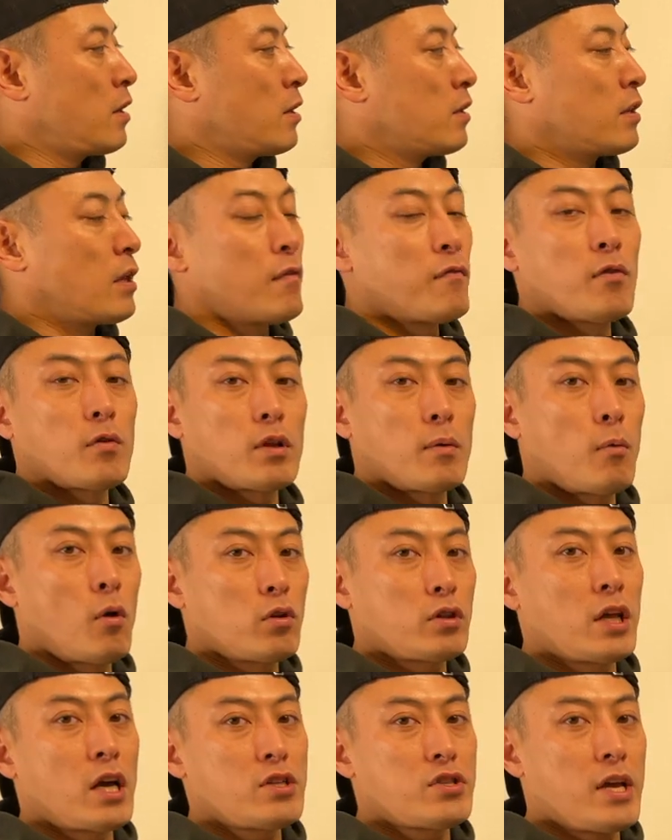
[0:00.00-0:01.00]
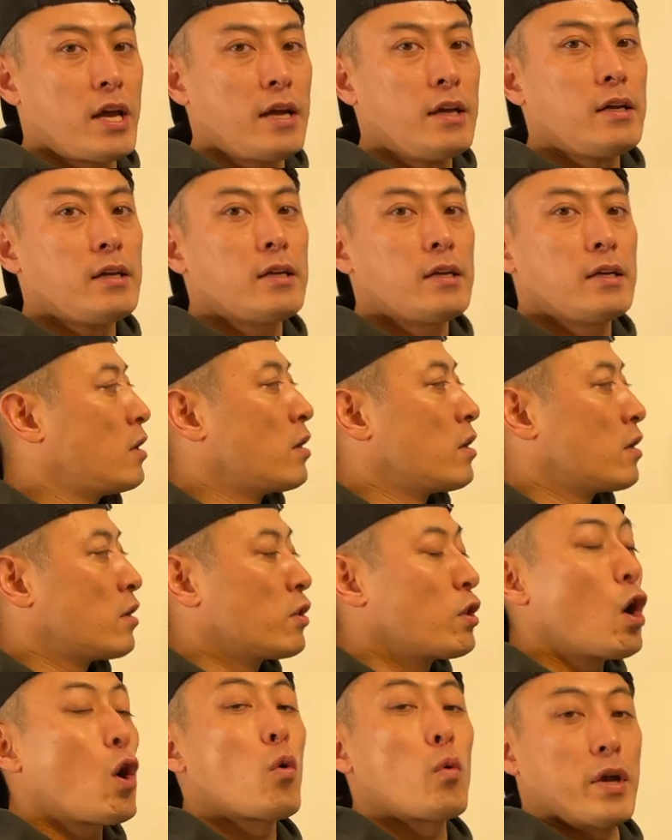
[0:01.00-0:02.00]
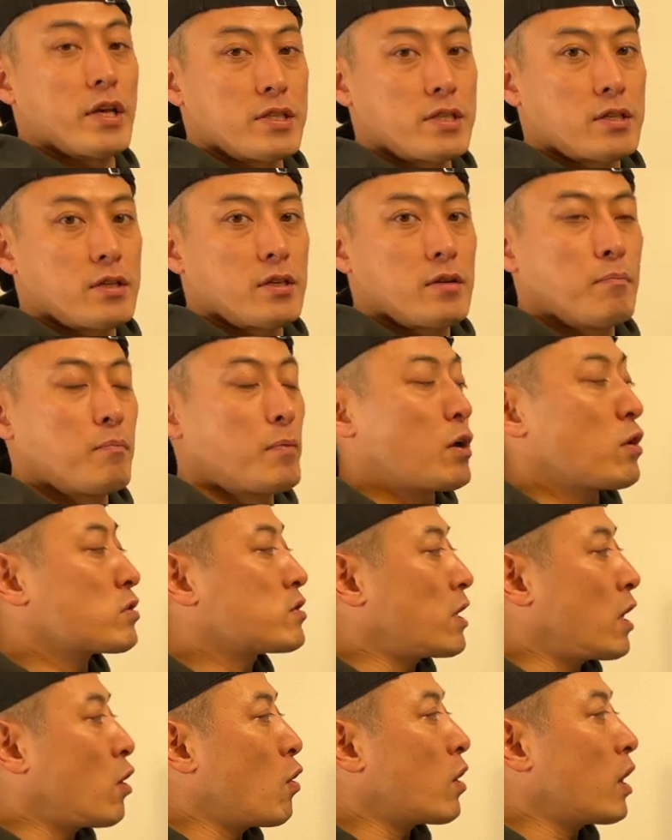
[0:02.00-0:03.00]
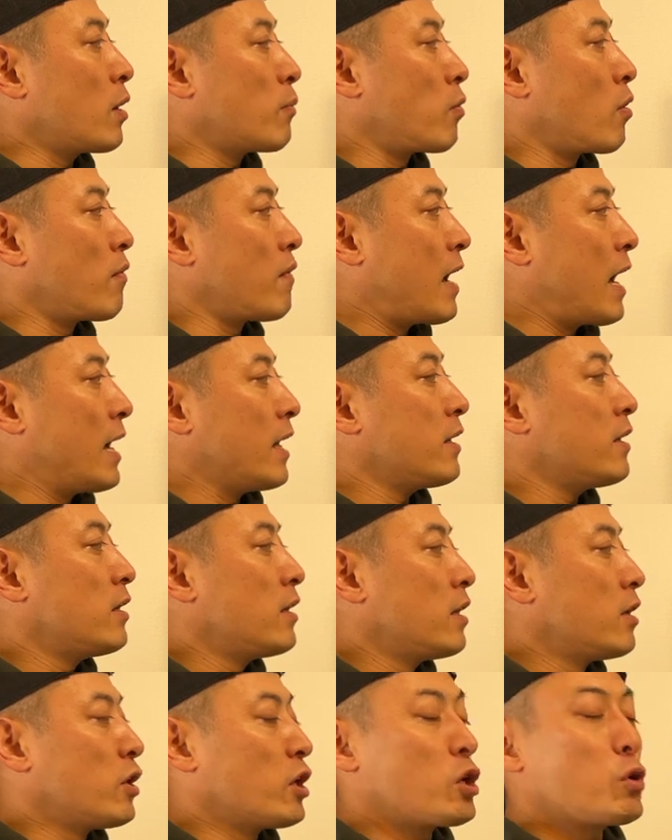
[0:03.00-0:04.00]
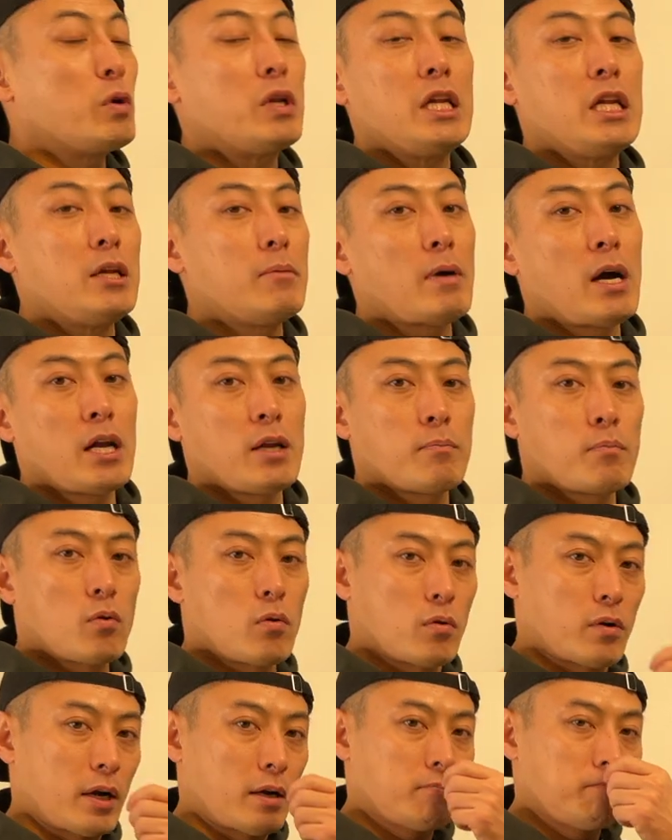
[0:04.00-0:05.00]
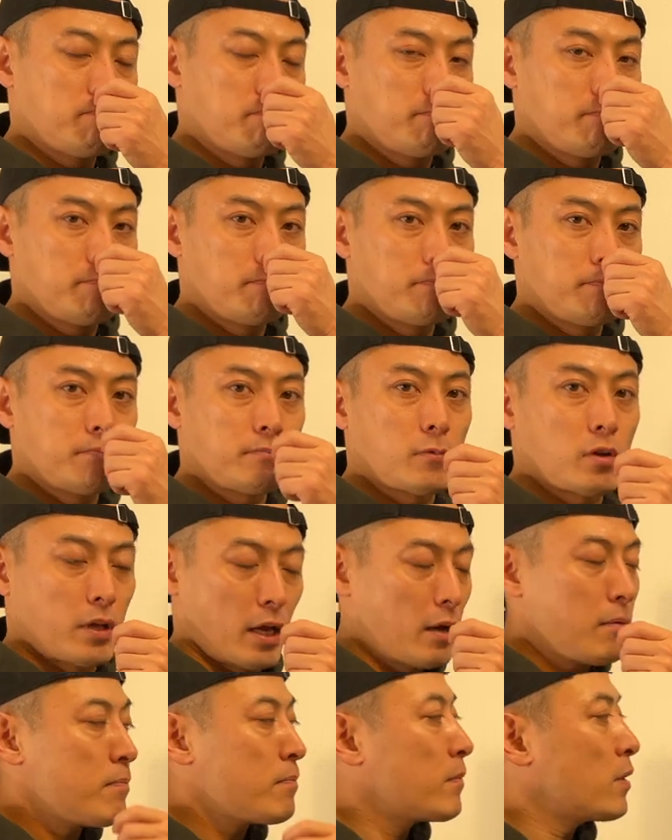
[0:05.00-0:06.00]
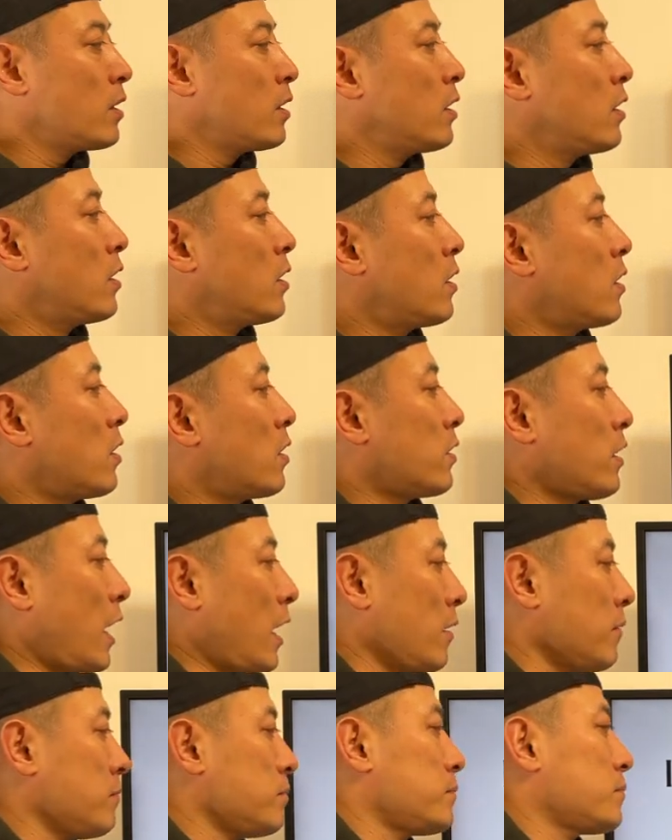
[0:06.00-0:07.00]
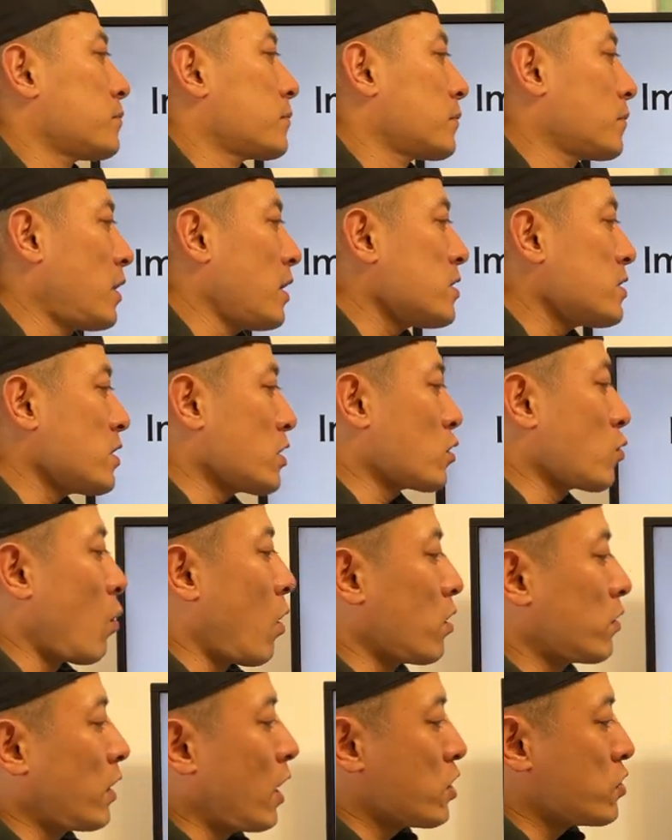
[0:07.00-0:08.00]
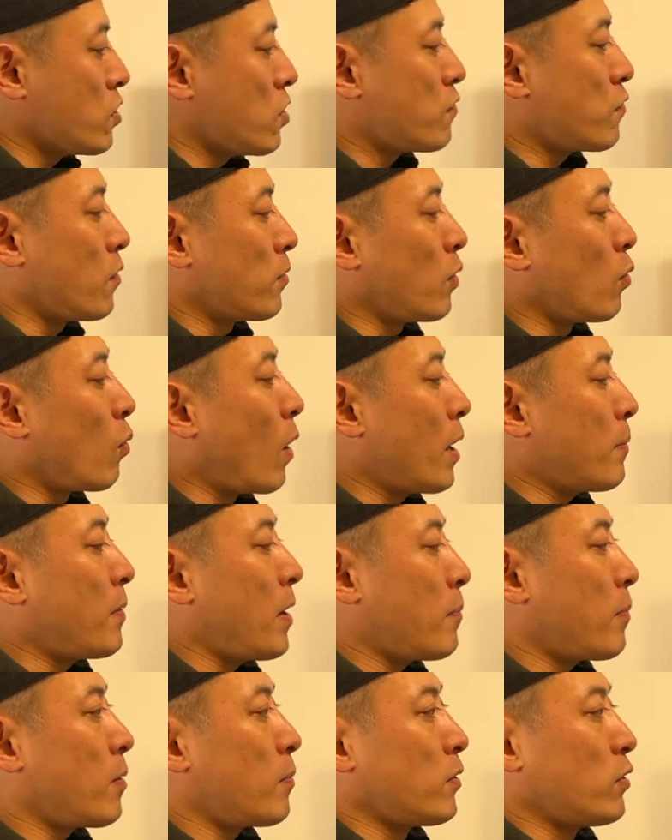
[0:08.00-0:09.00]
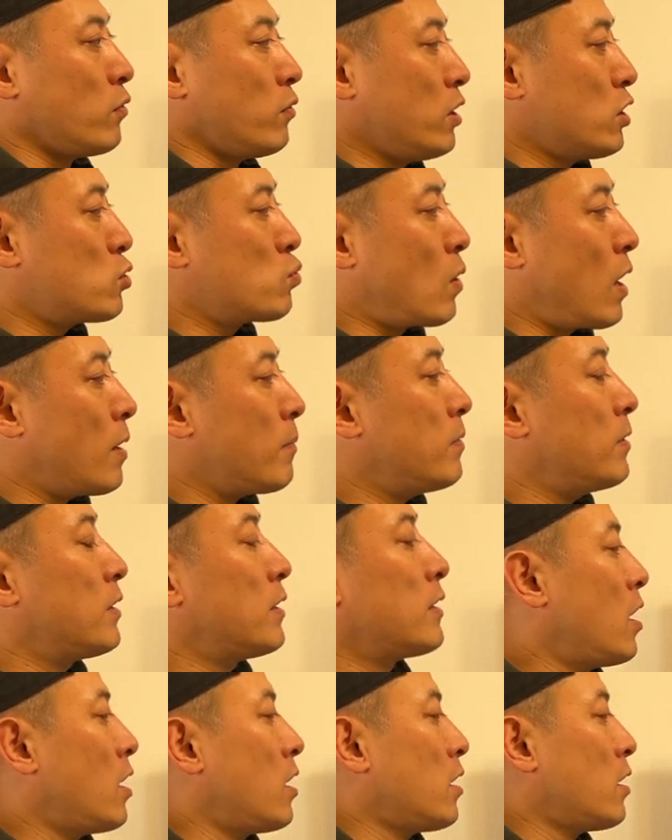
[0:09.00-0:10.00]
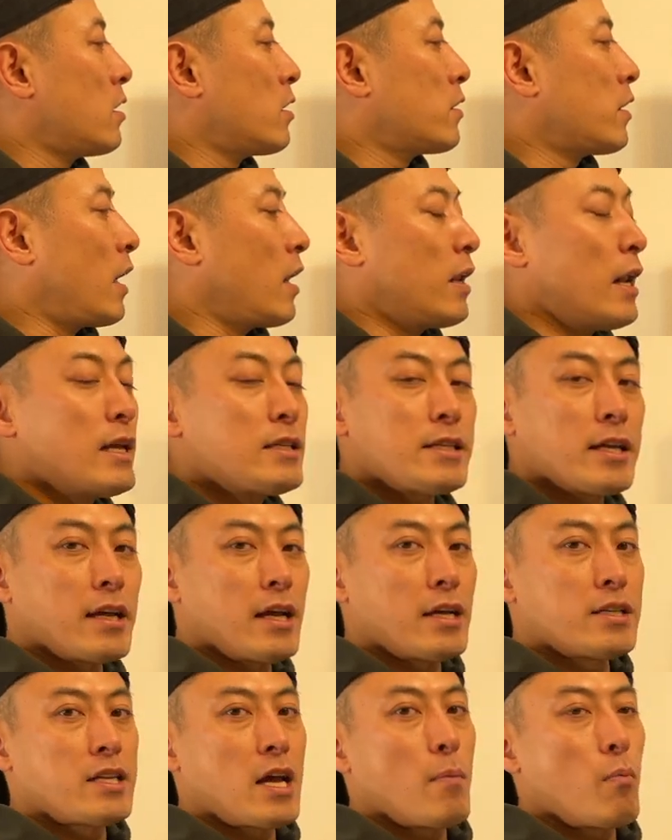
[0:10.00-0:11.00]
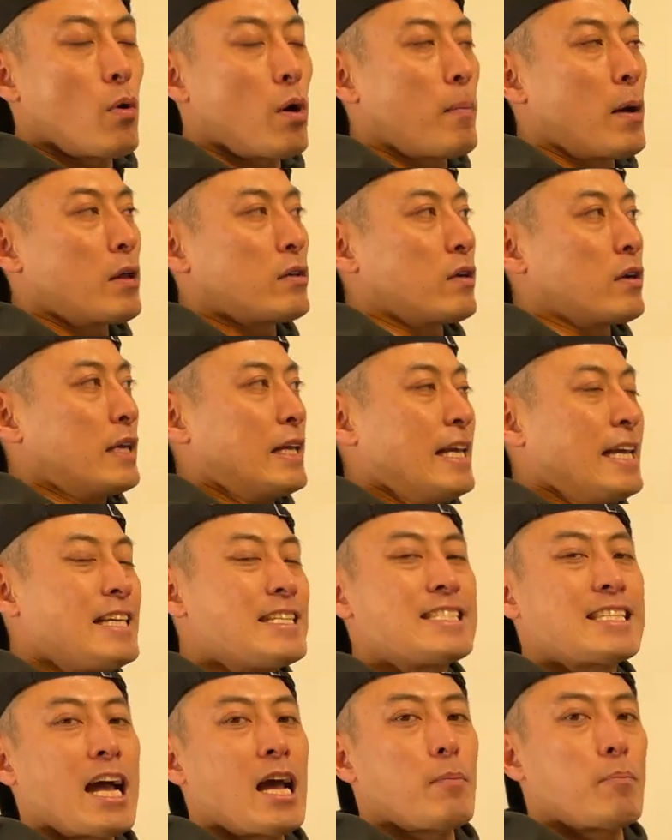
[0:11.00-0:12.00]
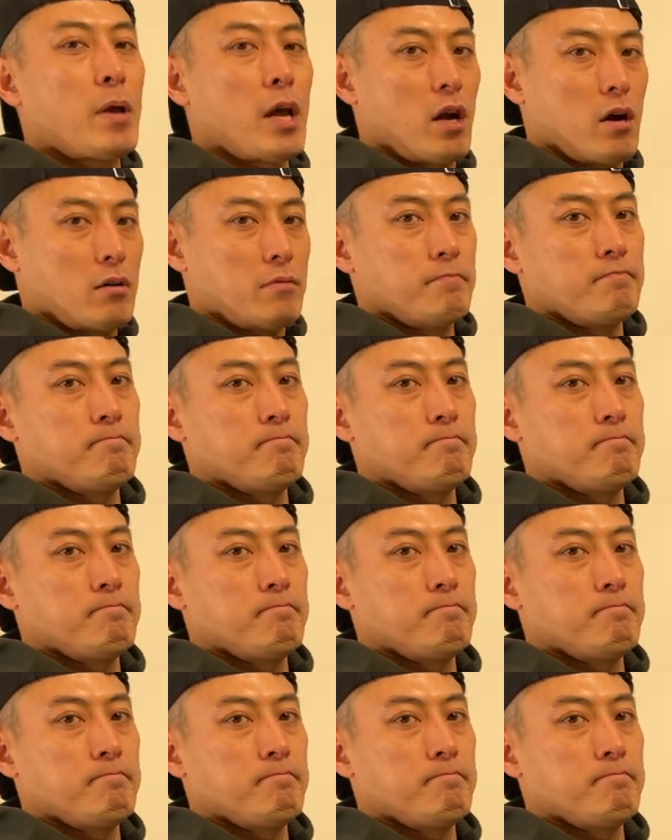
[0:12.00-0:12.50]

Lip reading: Then for the multi-chain, no risk because they don't provide liquidity mining program. Okay? Then this is a quotation from the white paper of Uniswap. Then let's take an example about the ETH type here.